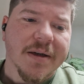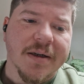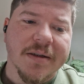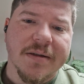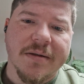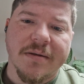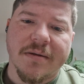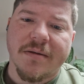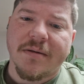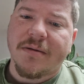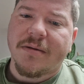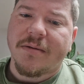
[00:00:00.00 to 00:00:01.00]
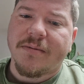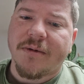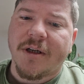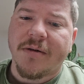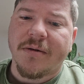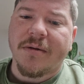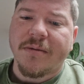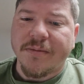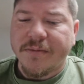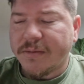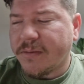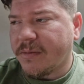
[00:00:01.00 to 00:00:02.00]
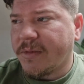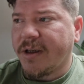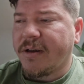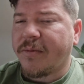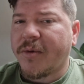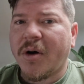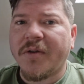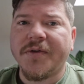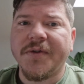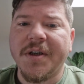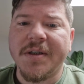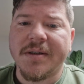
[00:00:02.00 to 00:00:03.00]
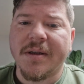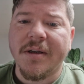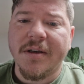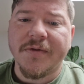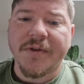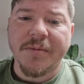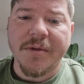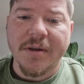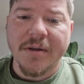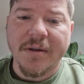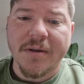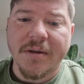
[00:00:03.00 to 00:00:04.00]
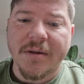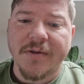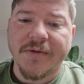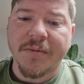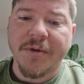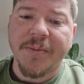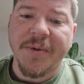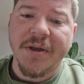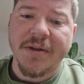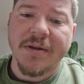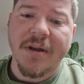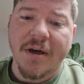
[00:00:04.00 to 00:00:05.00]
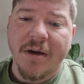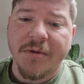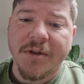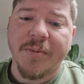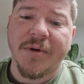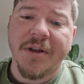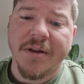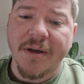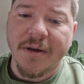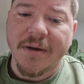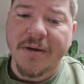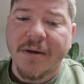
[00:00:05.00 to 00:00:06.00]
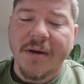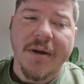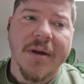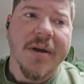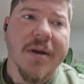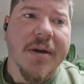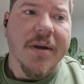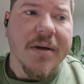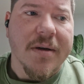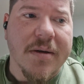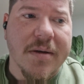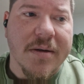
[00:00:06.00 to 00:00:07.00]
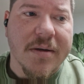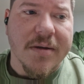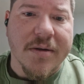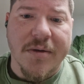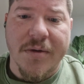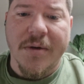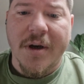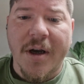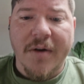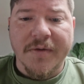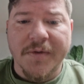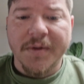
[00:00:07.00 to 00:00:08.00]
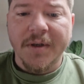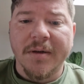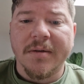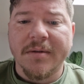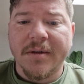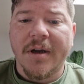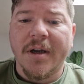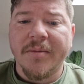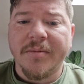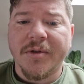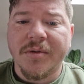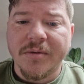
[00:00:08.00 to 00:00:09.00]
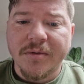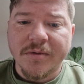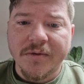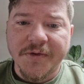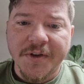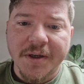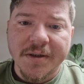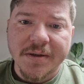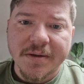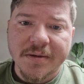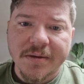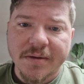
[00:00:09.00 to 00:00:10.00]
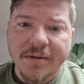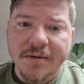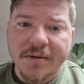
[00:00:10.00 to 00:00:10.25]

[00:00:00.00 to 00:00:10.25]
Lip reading: I don't know, take them off easily from the piece that I was printing. So you have a little time to fix